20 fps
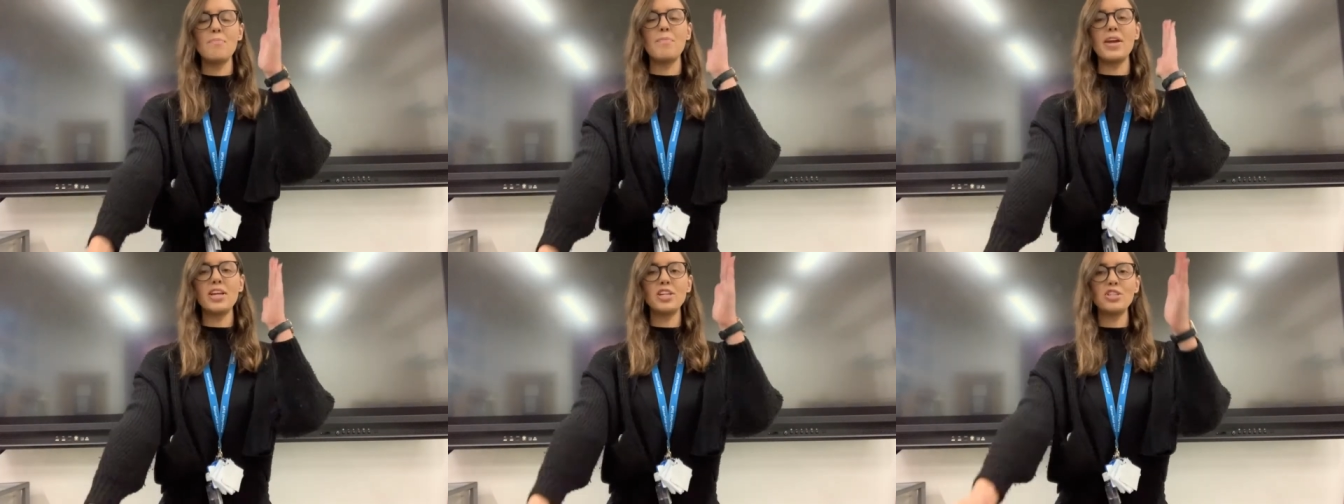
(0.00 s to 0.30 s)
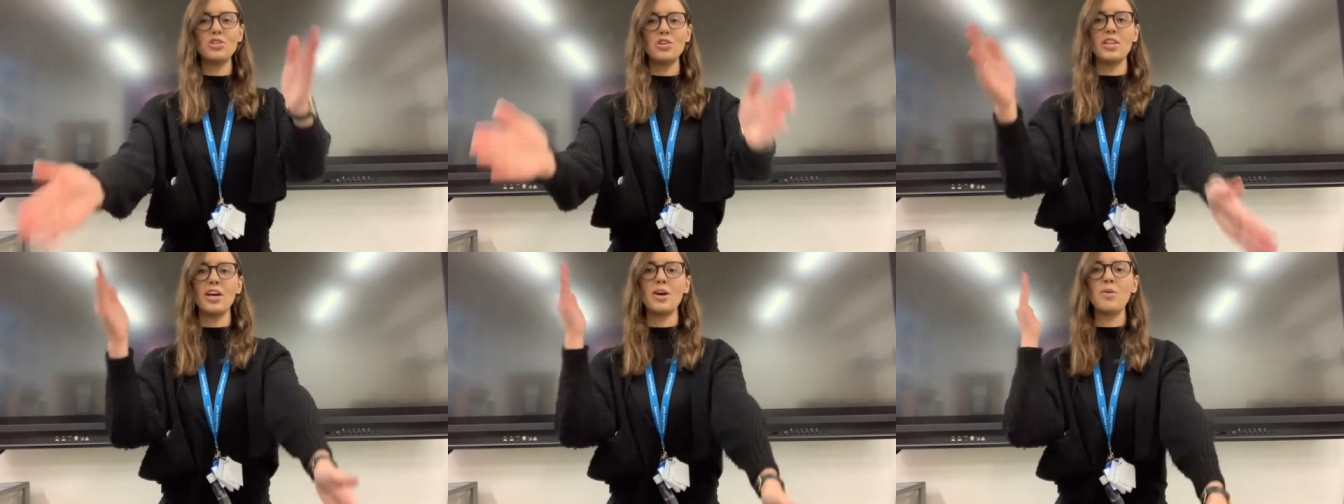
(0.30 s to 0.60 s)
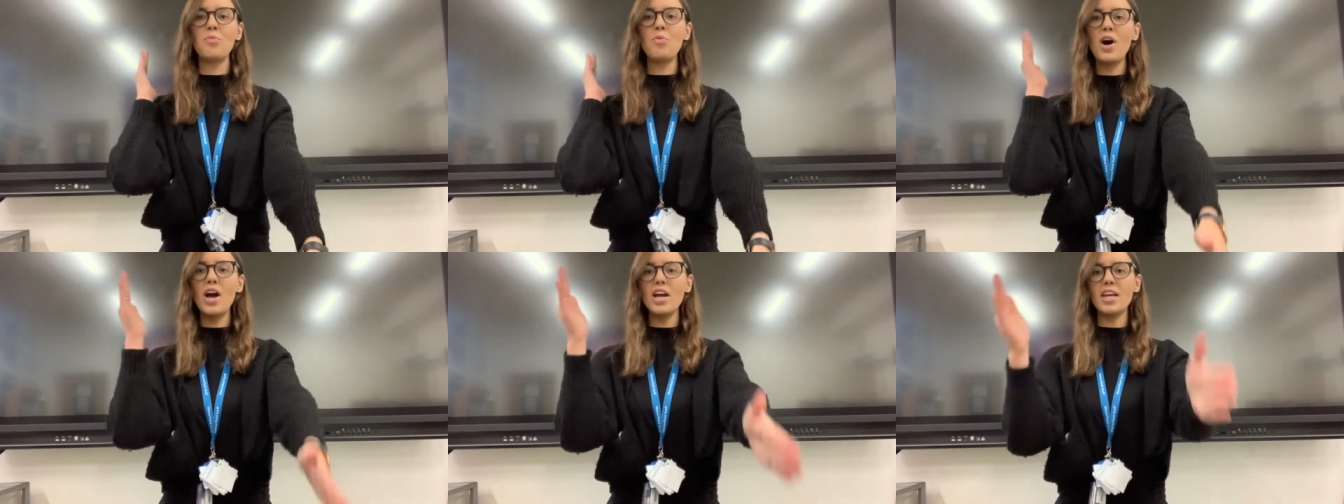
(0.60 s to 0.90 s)
Make sure they're
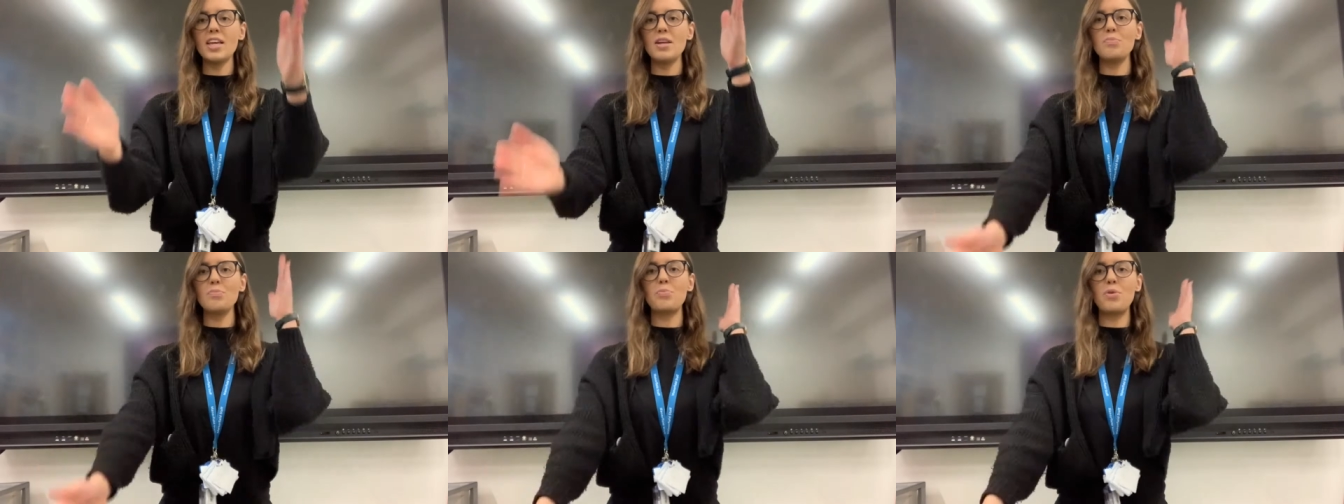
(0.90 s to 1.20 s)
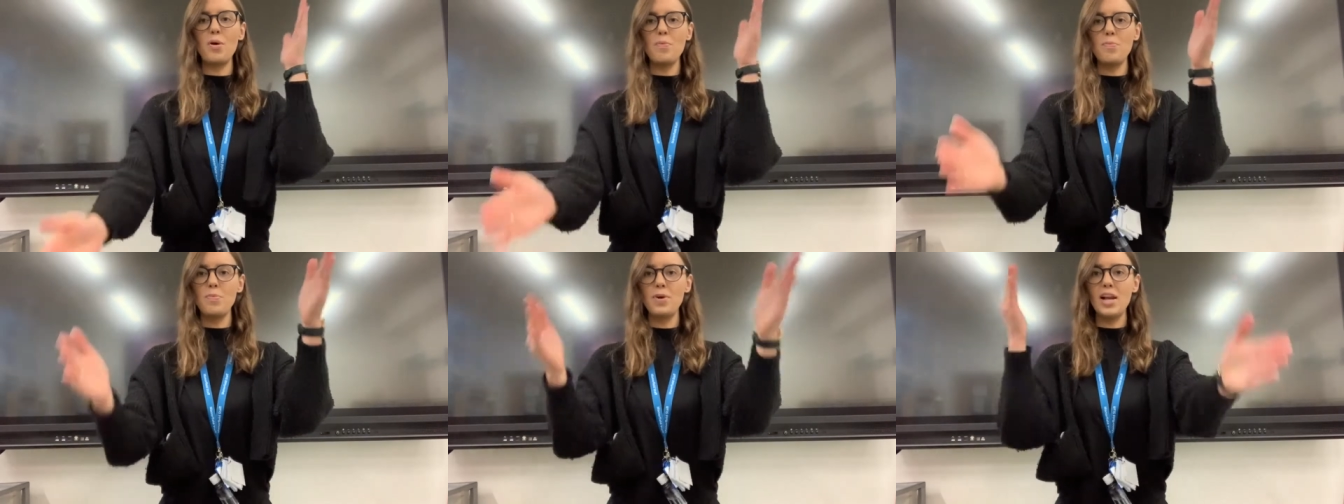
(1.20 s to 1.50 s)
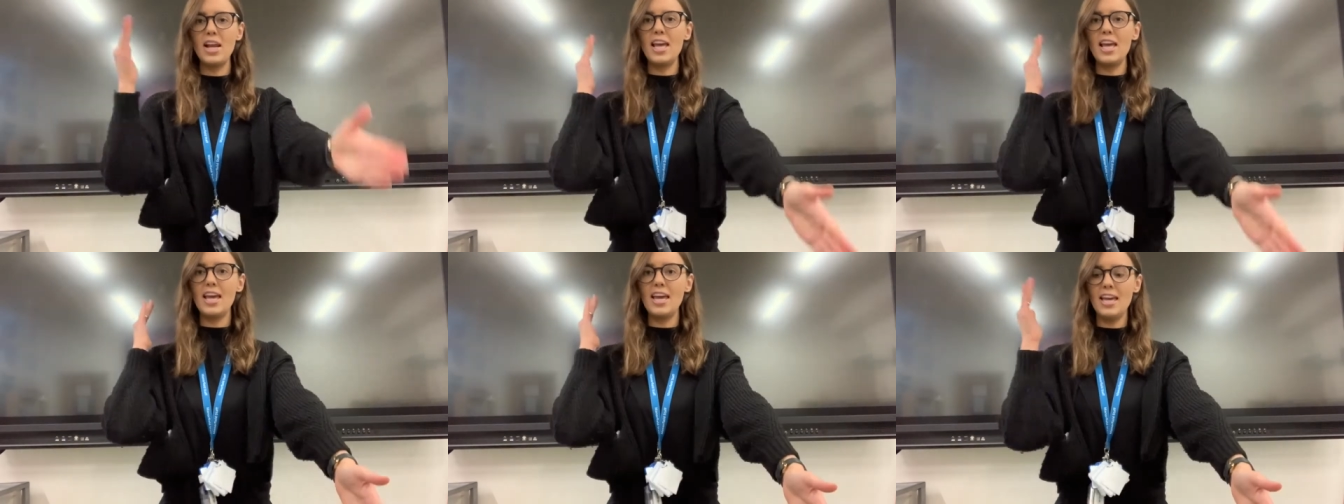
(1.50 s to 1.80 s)
working
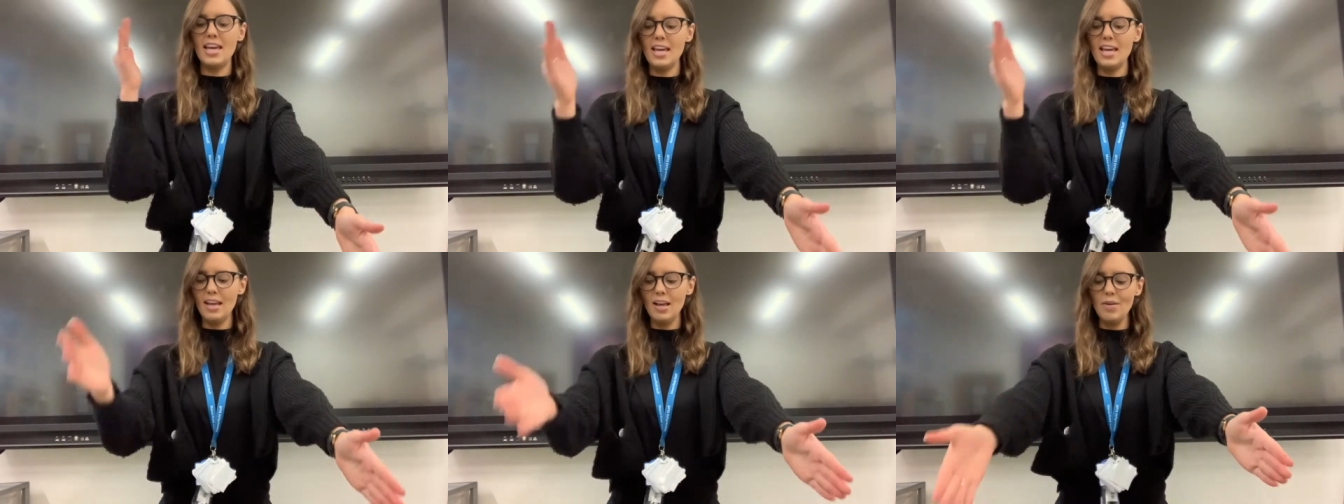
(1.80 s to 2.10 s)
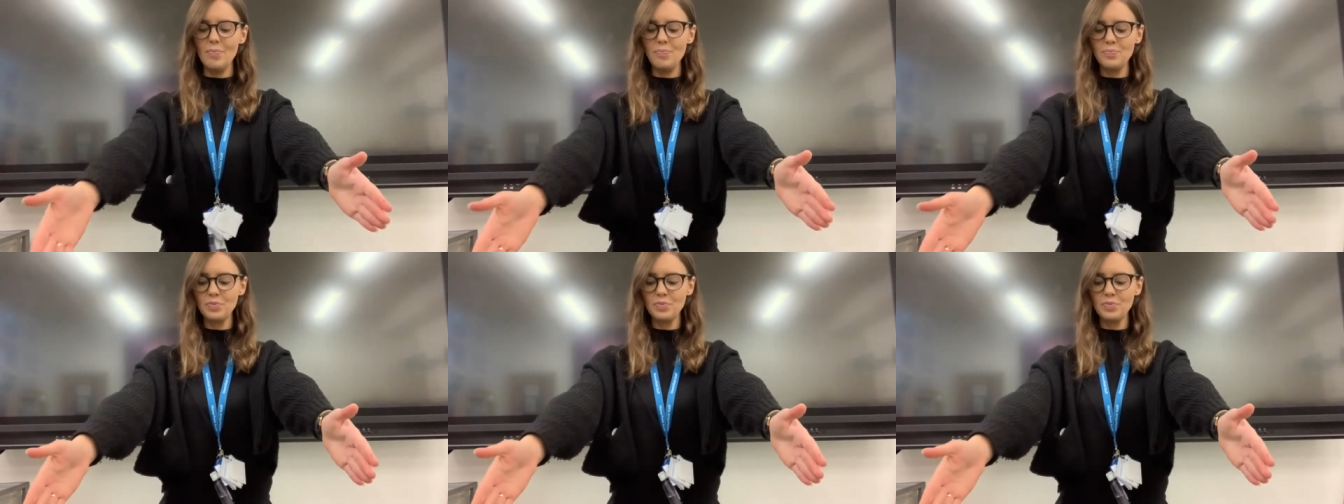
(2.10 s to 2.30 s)
properly.